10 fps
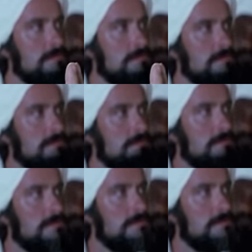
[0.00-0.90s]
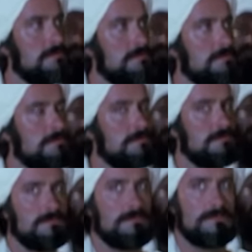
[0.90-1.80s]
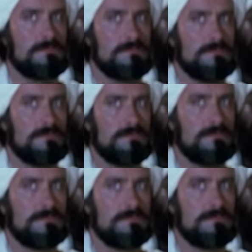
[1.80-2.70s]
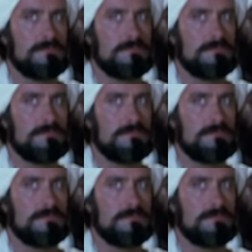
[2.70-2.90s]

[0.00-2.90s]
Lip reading: The person shown says nothing.